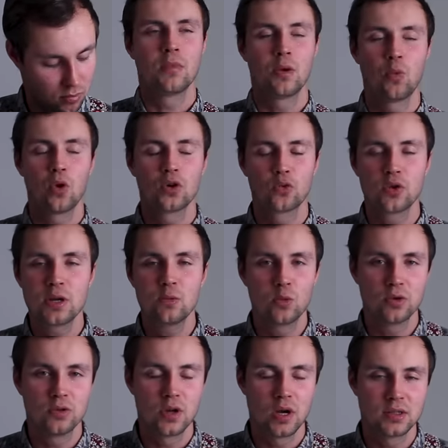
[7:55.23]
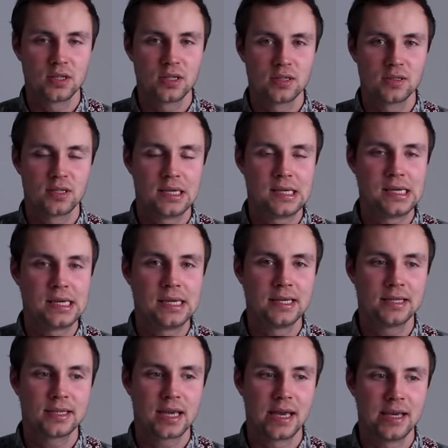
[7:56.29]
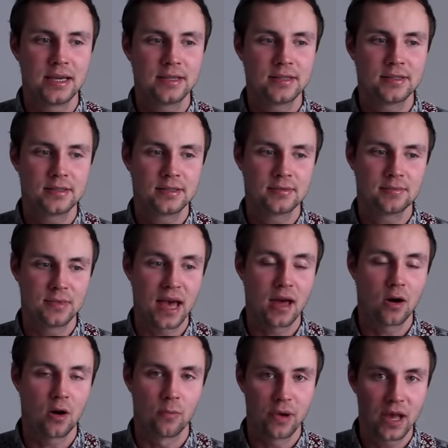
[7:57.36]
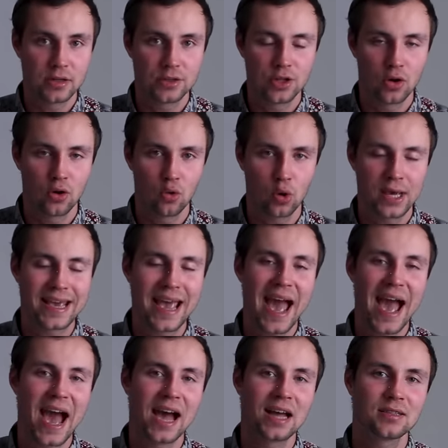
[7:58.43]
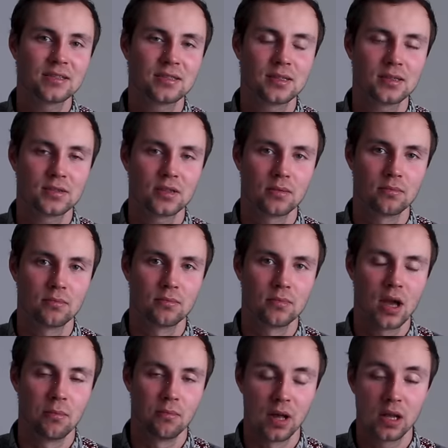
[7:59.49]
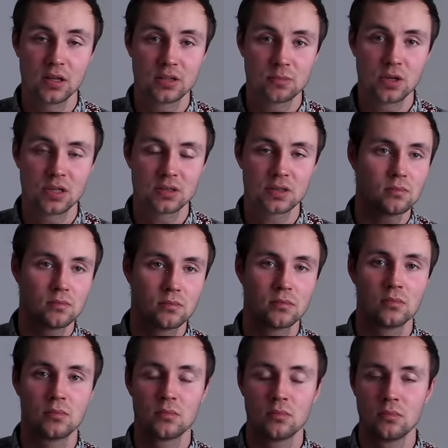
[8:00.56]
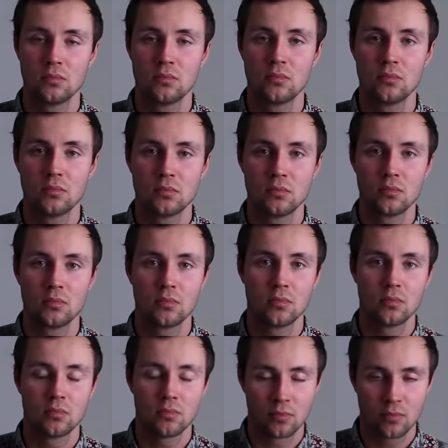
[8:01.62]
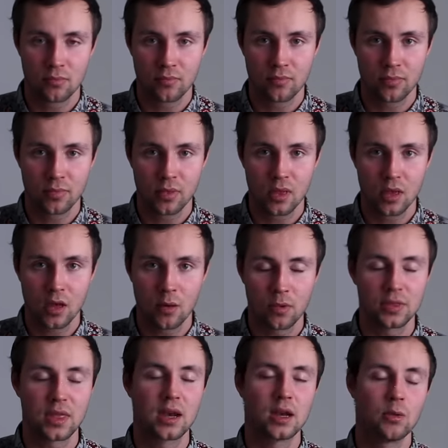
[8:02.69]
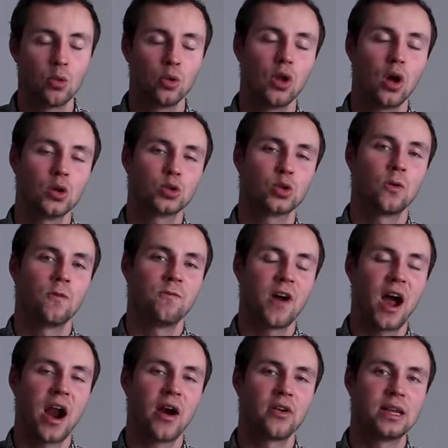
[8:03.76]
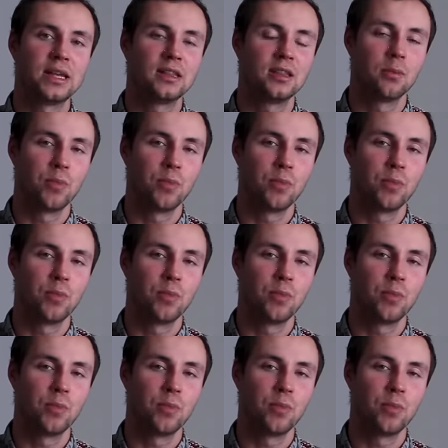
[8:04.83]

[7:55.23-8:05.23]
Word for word: But what Greenwood does is he takes that arpeggio, he adds some embellishments, but then he will also vary the